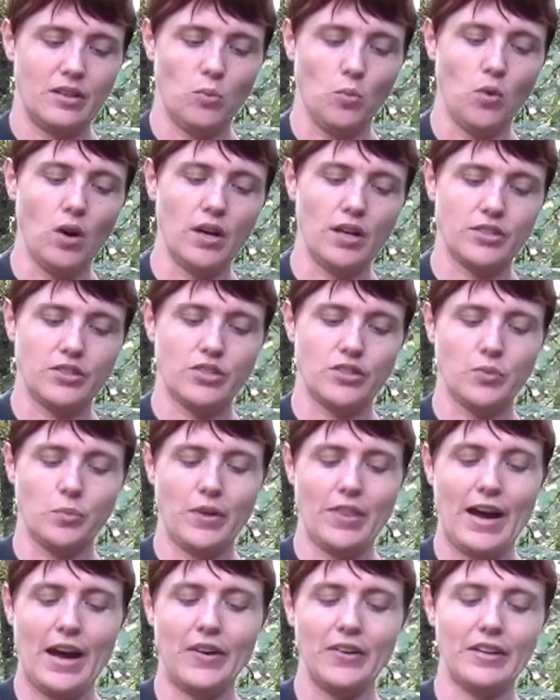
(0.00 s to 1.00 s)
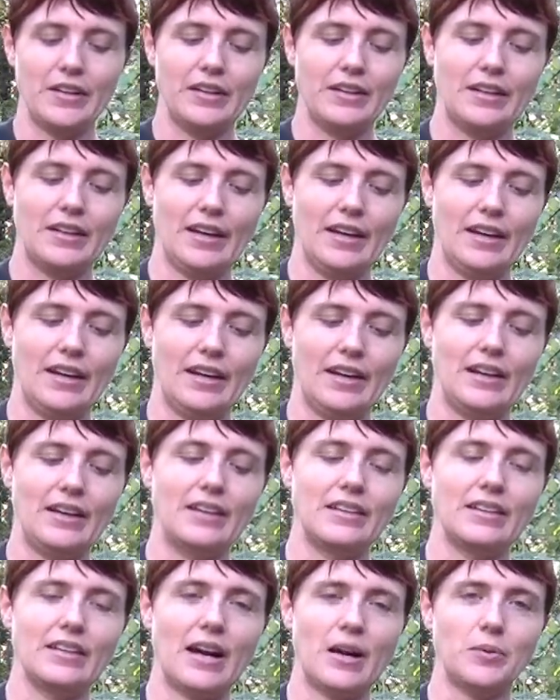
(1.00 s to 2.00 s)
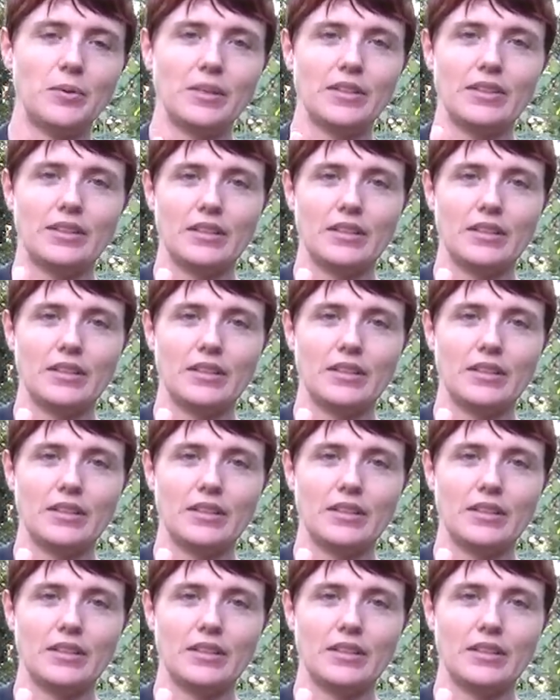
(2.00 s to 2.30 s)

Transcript: once without it, and I really